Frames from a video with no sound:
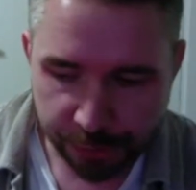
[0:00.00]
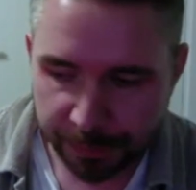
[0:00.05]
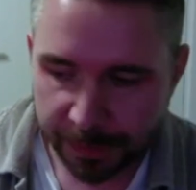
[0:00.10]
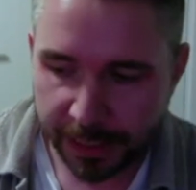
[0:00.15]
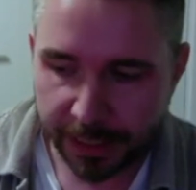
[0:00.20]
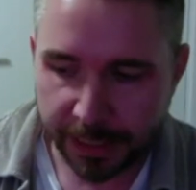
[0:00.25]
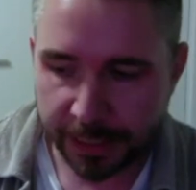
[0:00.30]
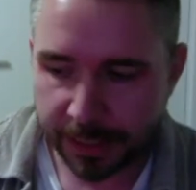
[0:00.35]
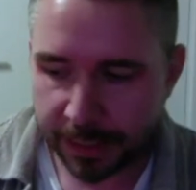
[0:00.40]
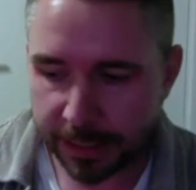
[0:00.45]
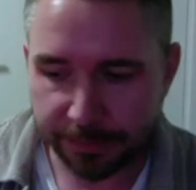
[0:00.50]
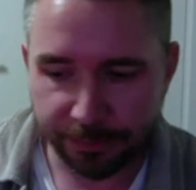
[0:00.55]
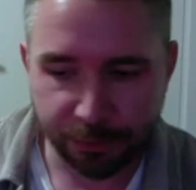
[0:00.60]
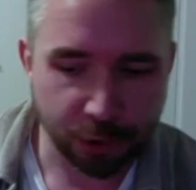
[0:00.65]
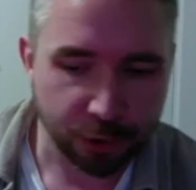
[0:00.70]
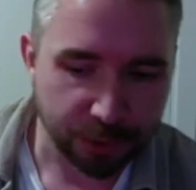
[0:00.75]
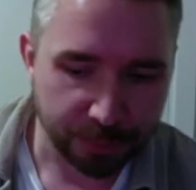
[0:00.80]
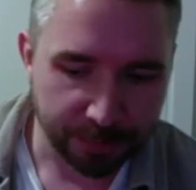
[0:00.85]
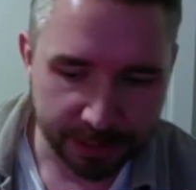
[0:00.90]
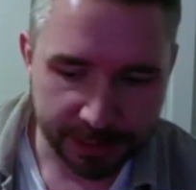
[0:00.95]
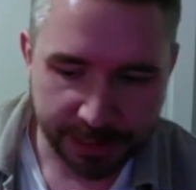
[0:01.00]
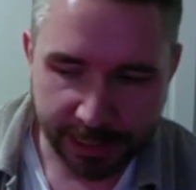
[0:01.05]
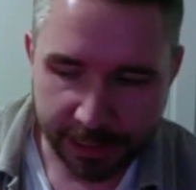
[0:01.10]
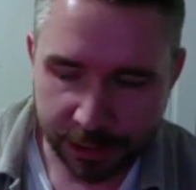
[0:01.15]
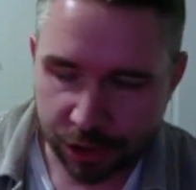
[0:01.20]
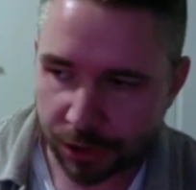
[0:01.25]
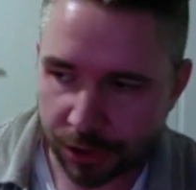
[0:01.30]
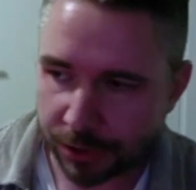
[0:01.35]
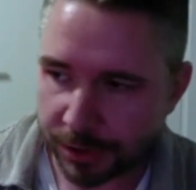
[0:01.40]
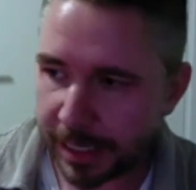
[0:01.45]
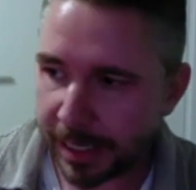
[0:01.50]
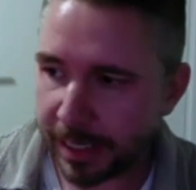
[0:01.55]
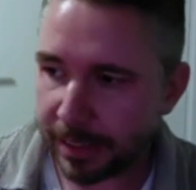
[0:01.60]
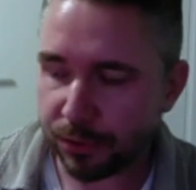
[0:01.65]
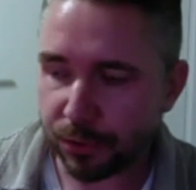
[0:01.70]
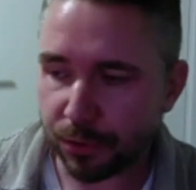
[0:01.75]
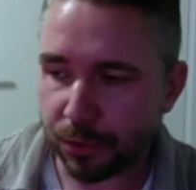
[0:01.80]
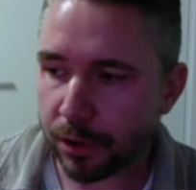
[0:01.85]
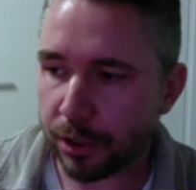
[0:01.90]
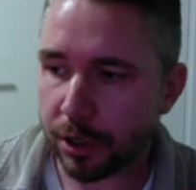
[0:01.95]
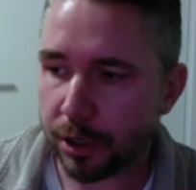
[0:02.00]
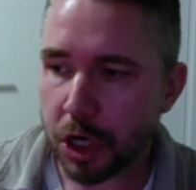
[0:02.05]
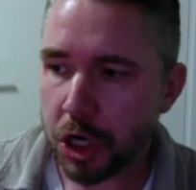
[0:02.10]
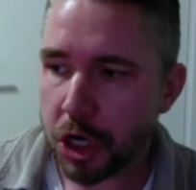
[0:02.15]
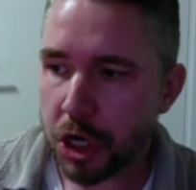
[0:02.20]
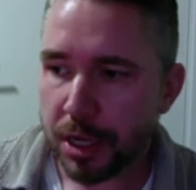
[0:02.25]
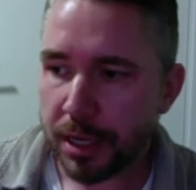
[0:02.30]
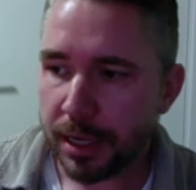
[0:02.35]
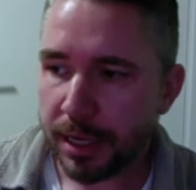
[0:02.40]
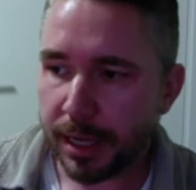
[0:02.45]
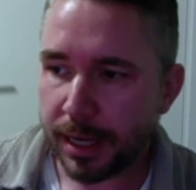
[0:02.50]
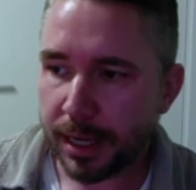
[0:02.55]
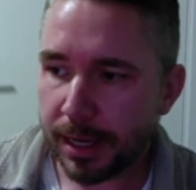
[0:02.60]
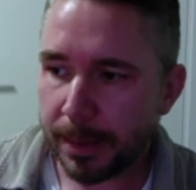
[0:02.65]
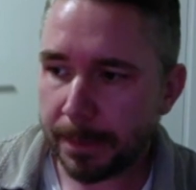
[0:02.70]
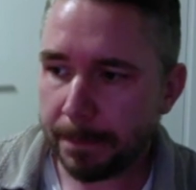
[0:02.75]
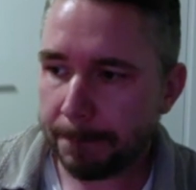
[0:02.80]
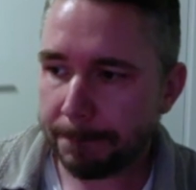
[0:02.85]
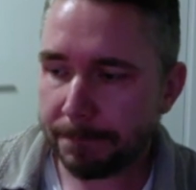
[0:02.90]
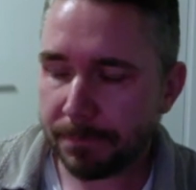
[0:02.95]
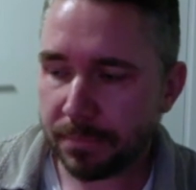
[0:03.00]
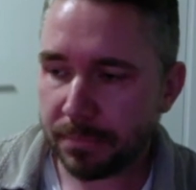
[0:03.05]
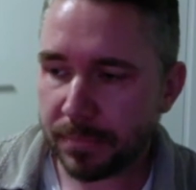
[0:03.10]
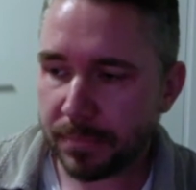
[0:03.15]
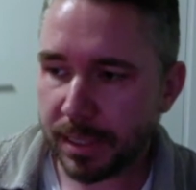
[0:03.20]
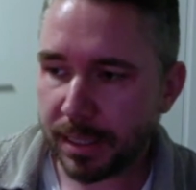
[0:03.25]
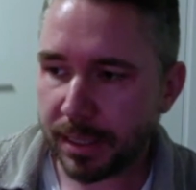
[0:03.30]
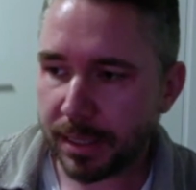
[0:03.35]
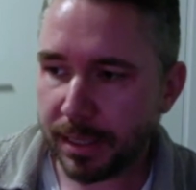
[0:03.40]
me and i have documentation on that or um,